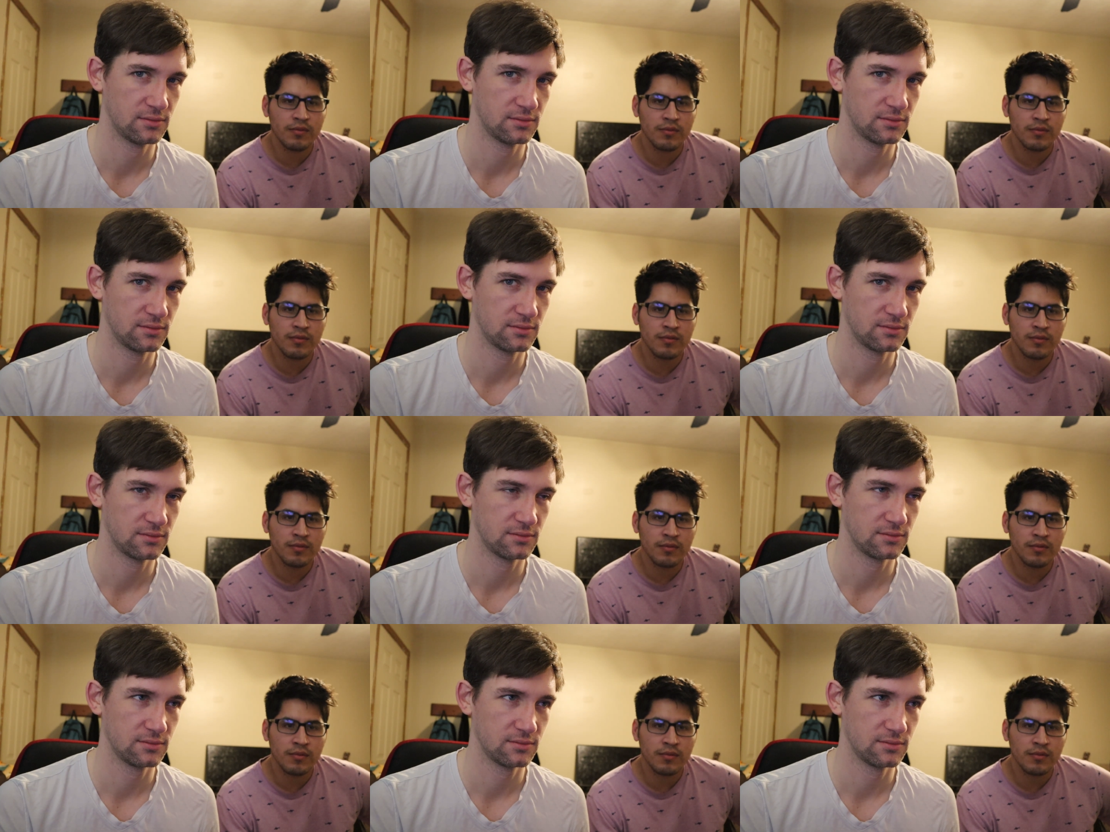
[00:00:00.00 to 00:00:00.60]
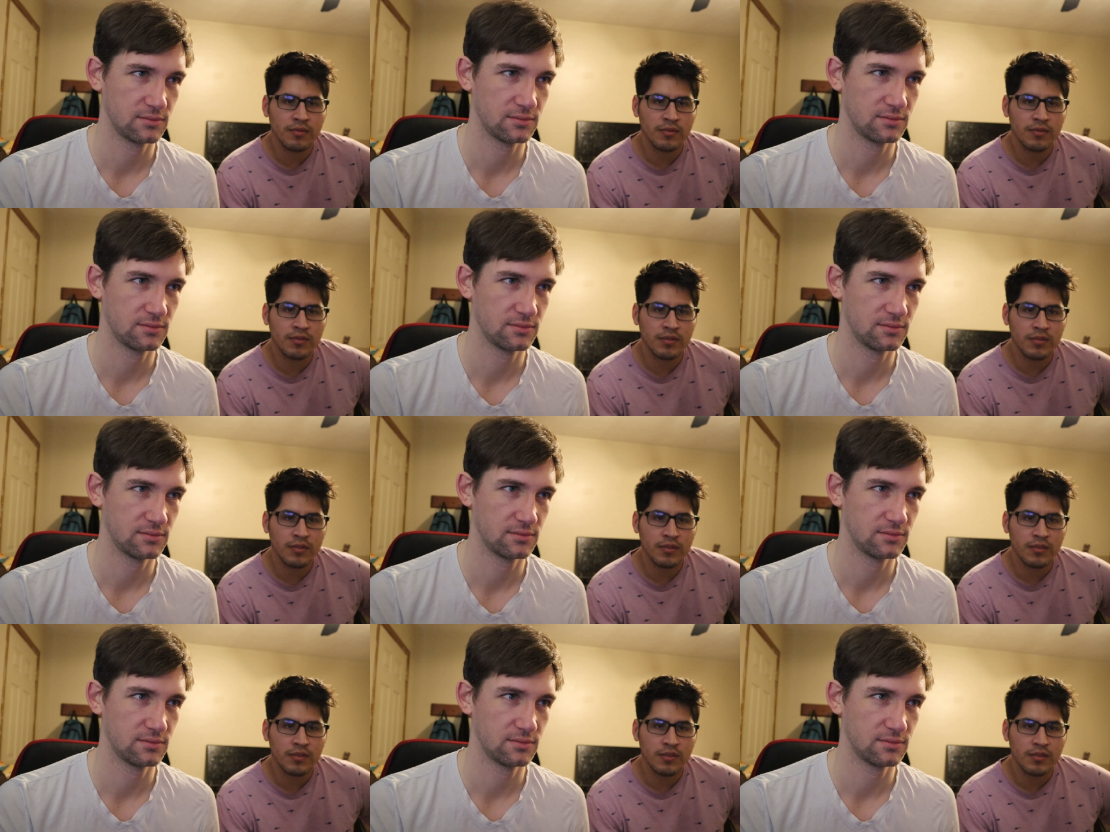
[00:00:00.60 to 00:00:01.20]

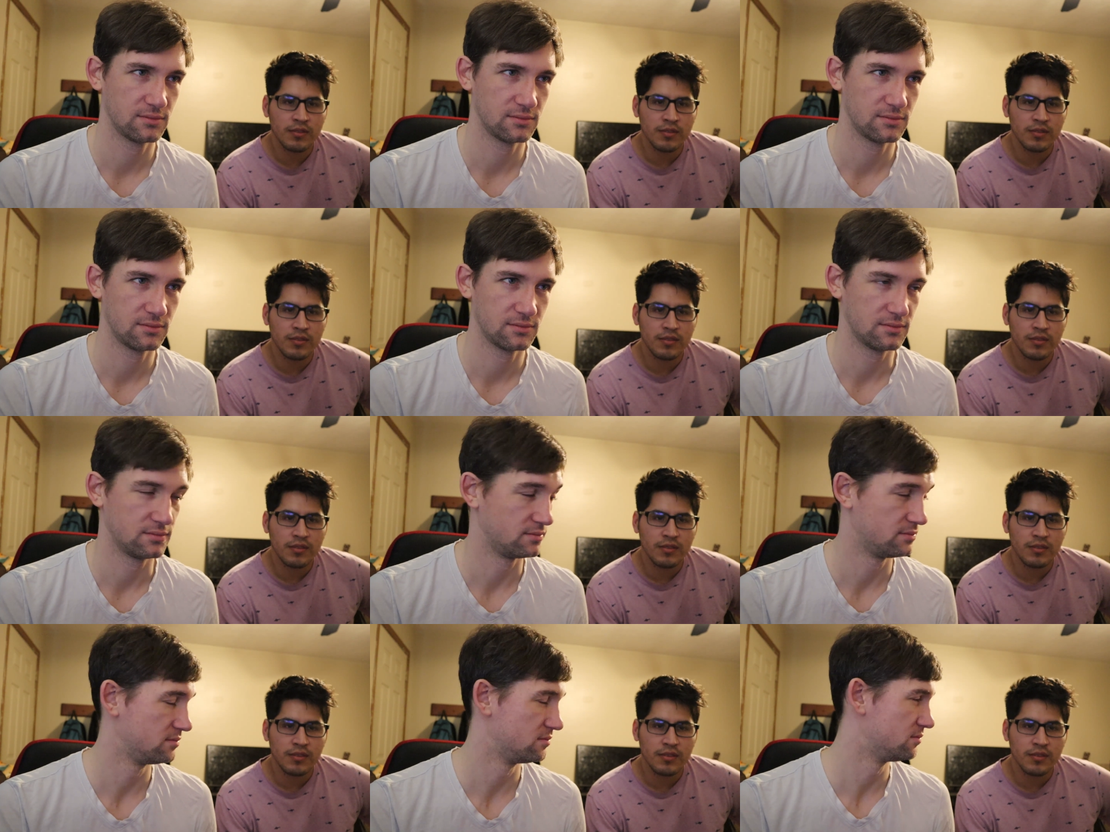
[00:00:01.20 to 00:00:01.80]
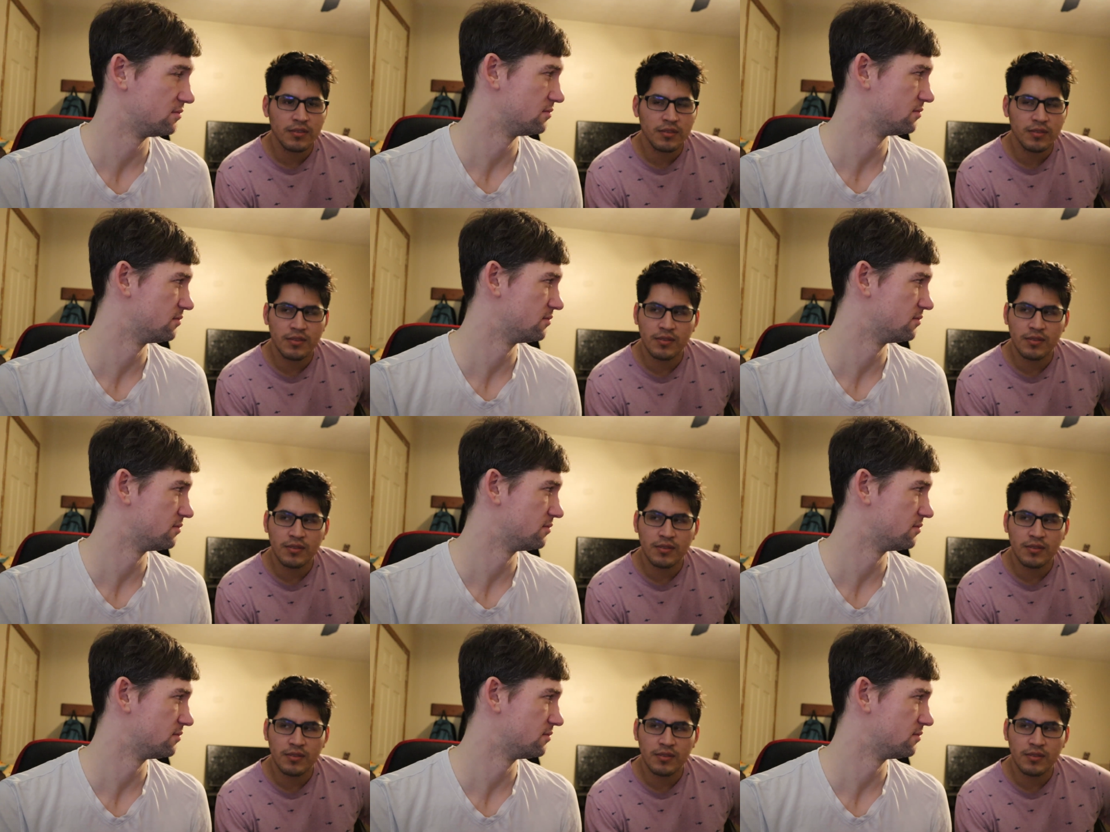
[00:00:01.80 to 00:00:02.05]
Nobody speaks.